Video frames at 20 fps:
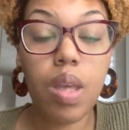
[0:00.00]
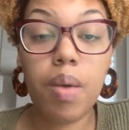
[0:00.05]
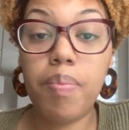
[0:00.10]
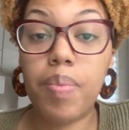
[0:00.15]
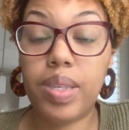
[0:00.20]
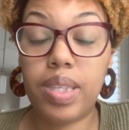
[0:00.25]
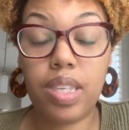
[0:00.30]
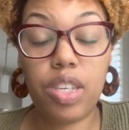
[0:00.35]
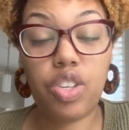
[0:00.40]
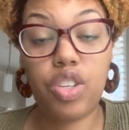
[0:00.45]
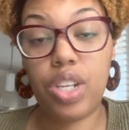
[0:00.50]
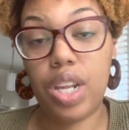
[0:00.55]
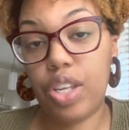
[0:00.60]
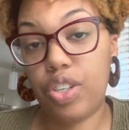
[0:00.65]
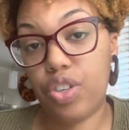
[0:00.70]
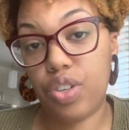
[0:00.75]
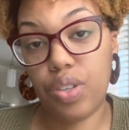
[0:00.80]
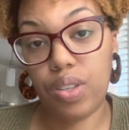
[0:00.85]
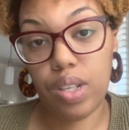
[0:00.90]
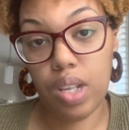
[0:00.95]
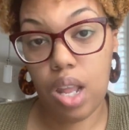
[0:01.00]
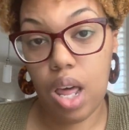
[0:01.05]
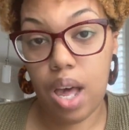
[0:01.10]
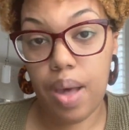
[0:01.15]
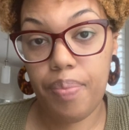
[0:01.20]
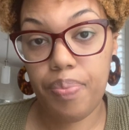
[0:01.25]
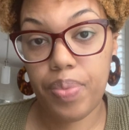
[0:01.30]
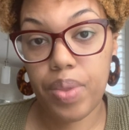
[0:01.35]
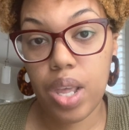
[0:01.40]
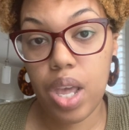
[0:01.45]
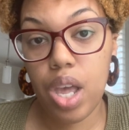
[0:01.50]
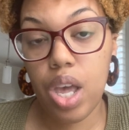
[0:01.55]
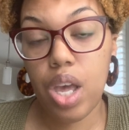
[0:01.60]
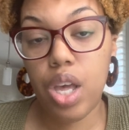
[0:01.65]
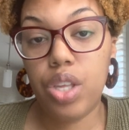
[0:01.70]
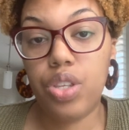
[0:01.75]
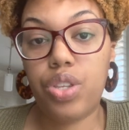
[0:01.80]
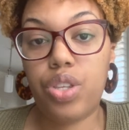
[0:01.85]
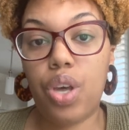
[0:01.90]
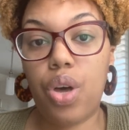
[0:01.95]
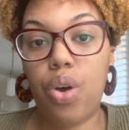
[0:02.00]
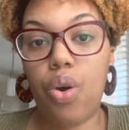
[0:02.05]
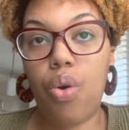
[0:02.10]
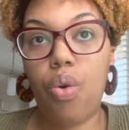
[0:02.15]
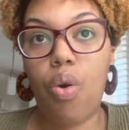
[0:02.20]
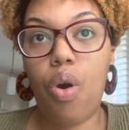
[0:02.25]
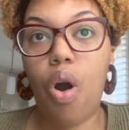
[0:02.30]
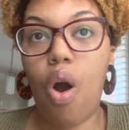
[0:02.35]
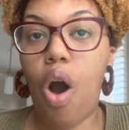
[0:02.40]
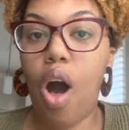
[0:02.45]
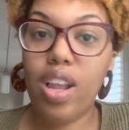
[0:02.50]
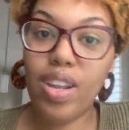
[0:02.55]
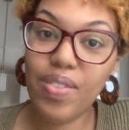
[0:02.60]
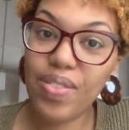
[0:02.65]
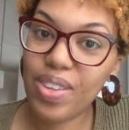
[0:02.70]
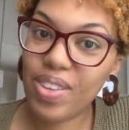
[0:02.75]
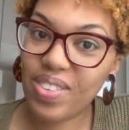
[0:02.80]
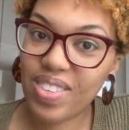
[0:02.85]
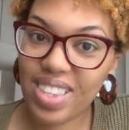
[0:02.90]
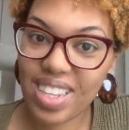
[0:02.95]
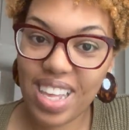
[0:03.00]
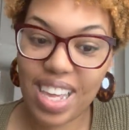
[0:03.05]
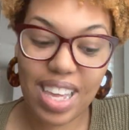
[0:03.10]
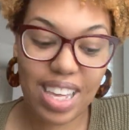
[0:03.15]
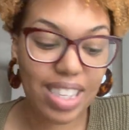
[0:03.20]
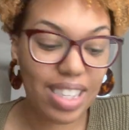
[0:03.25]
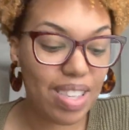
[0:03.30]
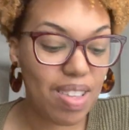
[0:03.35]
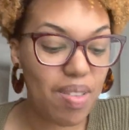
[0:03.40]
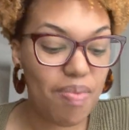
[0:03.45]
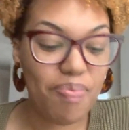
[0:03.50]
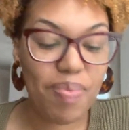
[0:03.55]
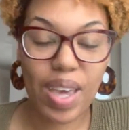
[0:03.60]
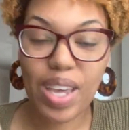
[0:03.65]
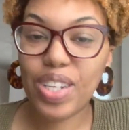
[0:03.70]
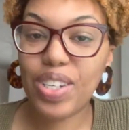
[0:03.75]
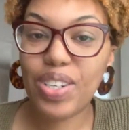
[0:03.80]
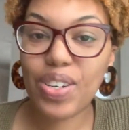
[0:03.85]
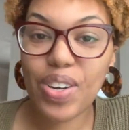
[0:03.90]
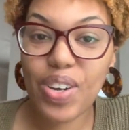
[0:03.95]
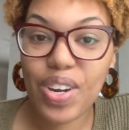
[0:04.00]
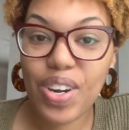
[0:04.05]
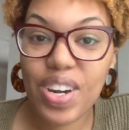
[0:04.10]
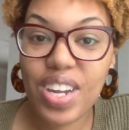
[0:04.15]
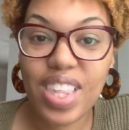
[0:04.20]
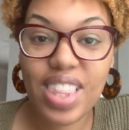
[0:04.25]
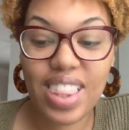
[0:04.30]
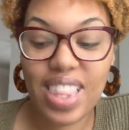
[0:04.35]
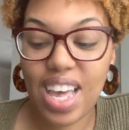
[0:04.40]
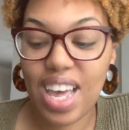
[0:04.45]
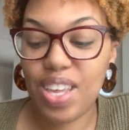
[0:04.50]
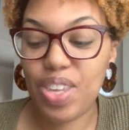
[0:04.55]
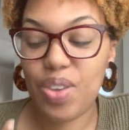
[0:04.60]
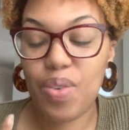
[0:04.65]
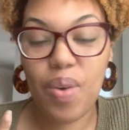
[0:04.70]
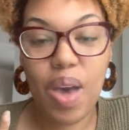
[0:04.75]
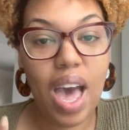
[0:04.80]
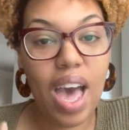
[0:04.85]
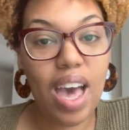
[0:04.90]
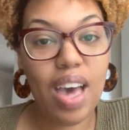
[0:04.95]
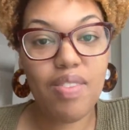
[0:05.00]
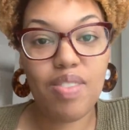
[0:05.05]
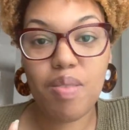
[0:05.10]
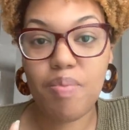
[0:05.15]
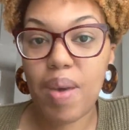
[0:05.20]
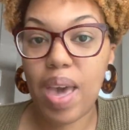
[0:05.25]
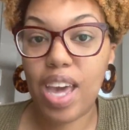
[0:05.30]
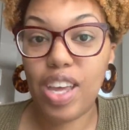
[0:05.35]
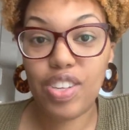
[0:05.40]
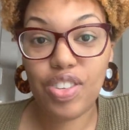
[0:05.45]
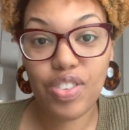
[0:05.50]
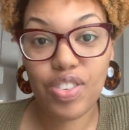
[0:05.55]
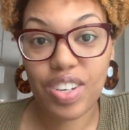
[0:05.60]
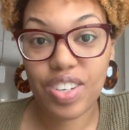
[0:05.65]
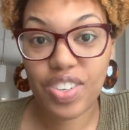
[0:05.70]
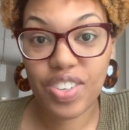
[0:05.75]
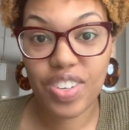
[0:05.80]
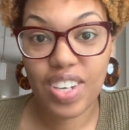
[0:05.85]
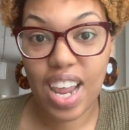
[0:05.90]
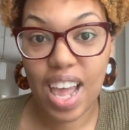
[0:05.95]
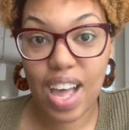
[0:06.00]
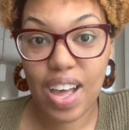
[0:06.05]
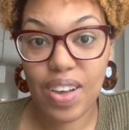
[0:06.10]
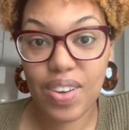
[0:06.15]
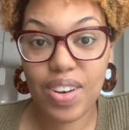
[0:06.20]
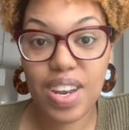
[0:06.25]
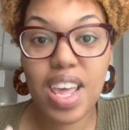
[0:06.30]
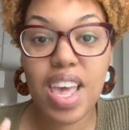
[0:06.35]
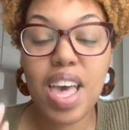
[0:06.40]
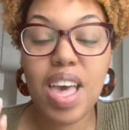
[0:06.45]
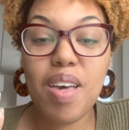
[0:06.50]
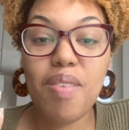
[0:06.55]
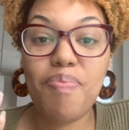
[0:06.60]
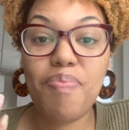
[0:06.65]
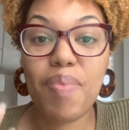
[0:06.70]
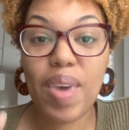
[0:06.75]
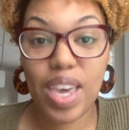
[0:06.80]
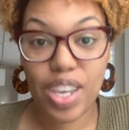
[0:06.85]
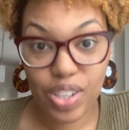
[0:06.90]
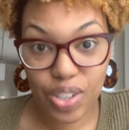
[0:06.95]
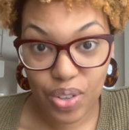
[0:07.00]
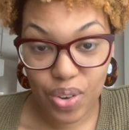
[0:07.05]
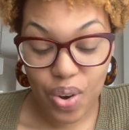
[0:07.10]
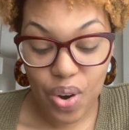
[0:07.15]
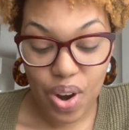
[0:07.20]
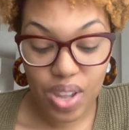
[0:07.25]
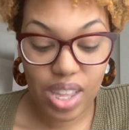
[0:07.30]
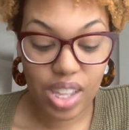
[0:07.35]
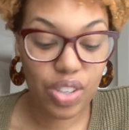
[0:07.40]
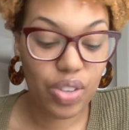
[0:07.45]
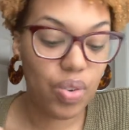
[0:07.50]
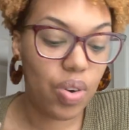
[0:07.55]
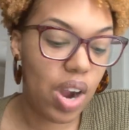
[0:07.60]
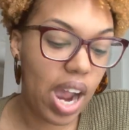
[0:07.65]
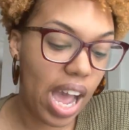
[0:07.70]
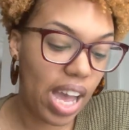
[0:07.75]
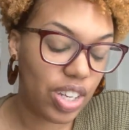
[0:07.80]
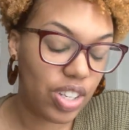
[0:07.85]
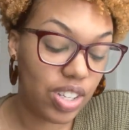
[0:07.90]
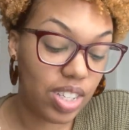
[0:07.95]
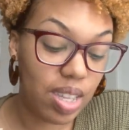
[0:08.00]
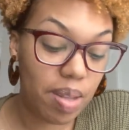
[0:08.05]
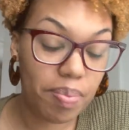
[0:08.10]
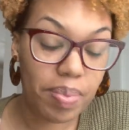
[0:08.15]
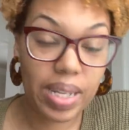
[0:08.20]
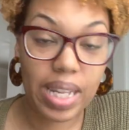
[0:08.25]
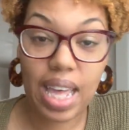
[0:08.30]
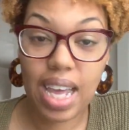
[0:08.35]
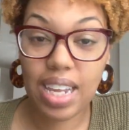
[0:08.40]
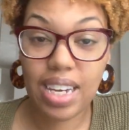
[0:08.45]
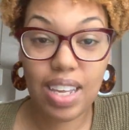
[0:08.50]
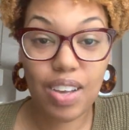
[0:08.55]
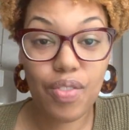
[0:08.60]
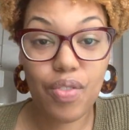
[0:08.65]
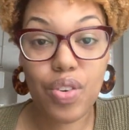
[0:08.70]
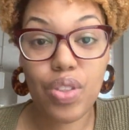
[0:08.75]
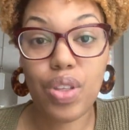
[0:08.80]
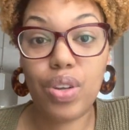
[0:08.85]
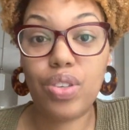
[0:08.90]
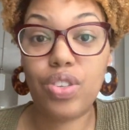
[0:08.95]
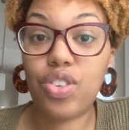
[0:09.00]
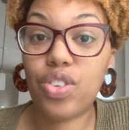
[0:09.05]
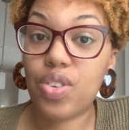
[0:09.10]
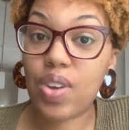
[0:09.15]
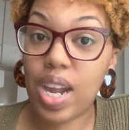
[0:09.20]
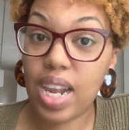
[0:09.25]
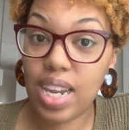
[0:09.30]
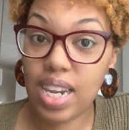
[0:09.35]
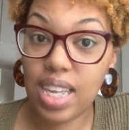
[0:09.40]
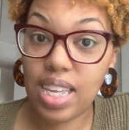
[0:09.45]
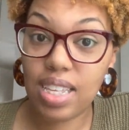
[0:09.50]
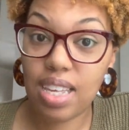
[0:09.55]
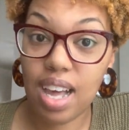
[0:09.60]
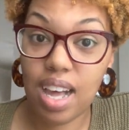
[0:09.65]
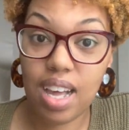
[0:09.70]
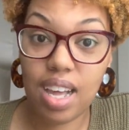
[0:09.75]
position at your salon. So all of those things, make sure that you have the pay structure down. Make sure that you are actually planning for those training